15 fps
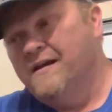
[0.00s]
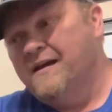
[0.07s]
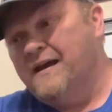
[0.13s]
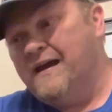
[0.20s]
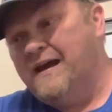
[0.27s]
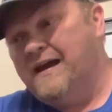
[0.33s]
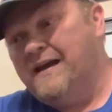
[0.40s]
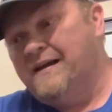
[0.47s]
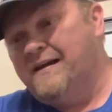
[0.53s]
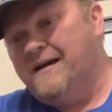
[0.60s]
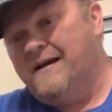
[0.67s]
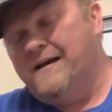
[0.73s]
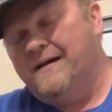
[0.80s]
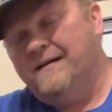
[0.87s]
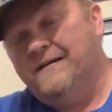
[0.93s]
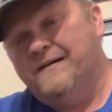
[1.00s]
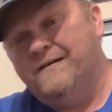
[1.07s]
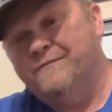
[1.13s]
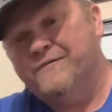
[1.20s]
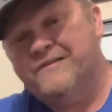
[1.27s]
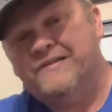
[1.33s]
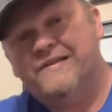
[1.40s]
And
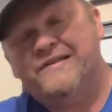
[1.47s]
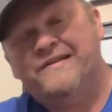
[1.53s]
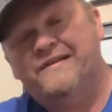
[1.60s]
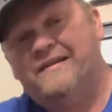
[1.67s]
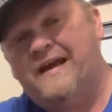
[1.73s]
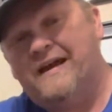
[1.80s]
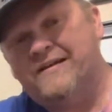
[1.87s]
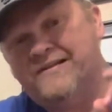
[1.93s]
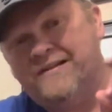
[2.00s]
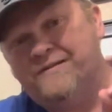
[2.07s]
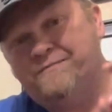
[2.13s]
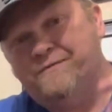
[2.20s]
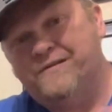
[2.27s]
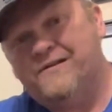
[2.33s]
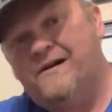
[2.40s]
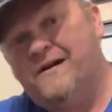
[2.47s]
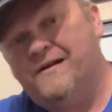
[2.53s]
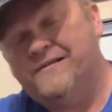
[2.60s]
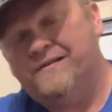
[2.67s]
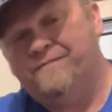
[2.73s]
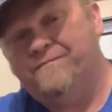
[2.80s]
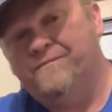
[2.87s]
it was just was
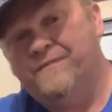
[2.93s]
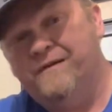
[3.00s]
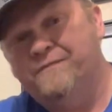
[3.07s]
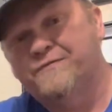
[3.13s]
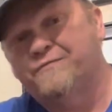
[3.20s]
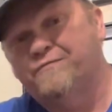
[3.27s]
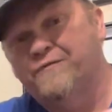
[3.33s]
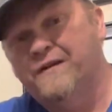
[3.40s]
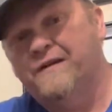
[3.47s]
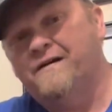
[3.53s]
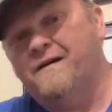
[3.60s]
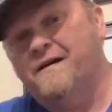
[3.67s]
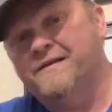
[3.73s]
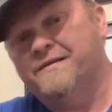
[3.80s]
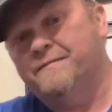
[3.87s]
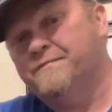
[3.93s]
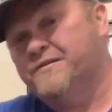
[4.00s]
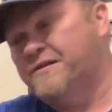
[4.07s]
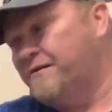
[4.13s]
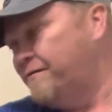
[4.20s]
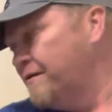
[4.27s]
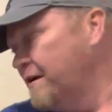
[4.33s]
awesome. It was really awesome.
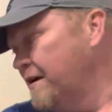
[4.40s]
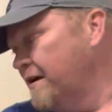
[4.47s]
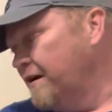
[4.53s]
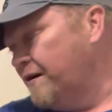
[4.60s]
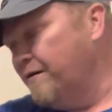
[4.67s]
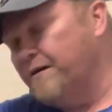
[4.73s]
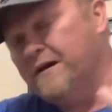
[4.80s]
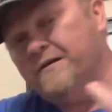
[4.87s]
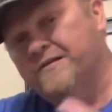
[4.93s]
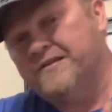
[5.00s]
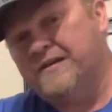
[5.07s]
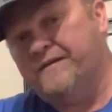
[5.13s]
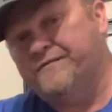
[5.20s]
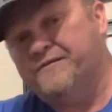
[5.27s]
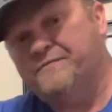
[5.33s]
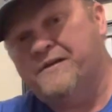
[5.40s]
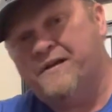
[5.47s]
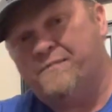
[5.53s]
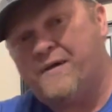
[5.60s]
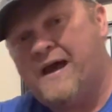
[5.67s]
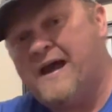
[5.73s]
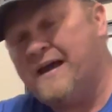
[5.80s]
So go get yourself some
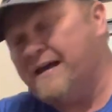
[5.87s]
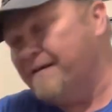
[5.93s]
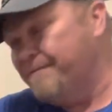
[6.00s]
Get Back.